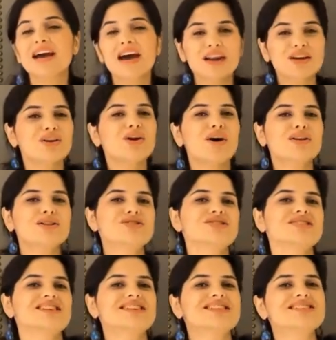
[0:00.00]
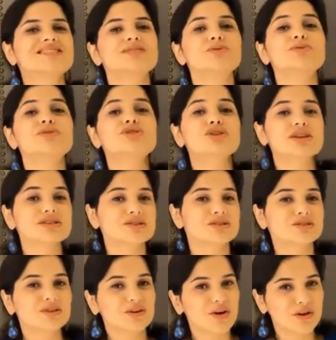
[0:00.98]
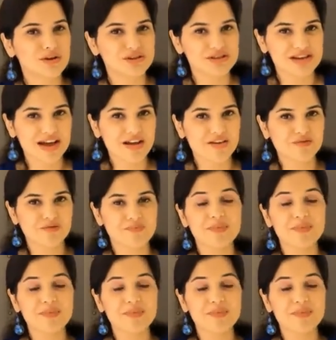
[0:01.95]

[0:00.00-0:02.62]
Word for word: and college days to adjust into the college life